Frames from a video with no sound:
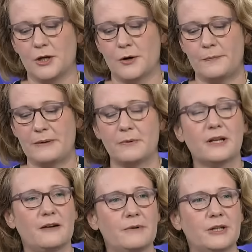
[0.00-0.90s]
know, people
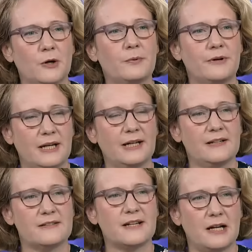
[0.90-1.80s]
have been operating
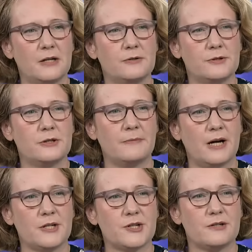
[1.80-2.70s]
in silos too
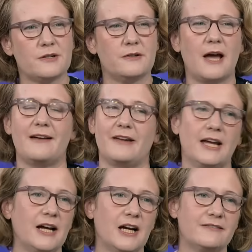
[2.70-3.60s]
much. So you have
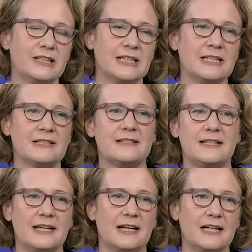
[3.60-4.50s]
AI governance,
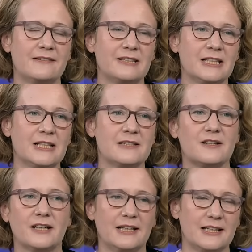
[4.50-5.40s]
data governance,
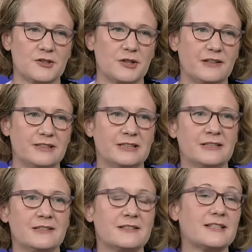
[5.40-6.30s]
architecture
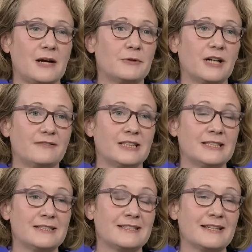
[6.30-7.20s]
governance, cyber
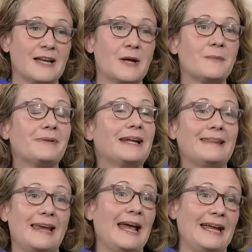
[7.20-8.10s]
governance. But in
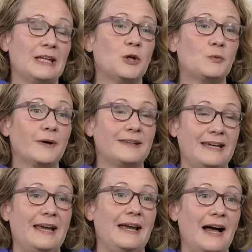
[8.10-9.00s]
the end, you want the
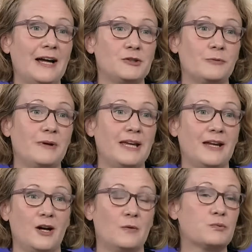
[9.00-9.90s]
AI to be
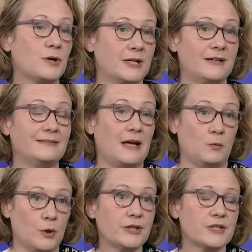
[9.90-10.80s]
a product that
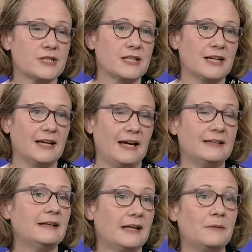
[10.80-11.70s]
works and
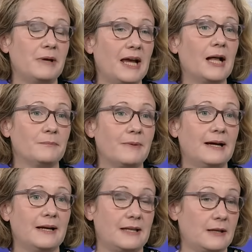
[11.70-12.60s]
that can be helped
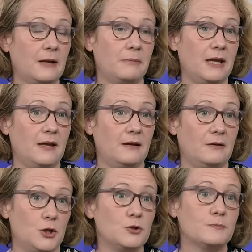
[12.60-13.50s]
by, that can be
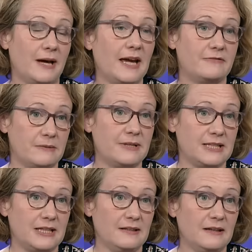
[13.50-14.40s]
used by
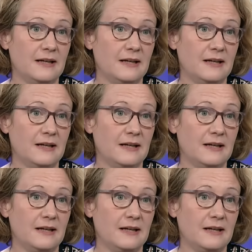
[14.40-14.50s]
everybody.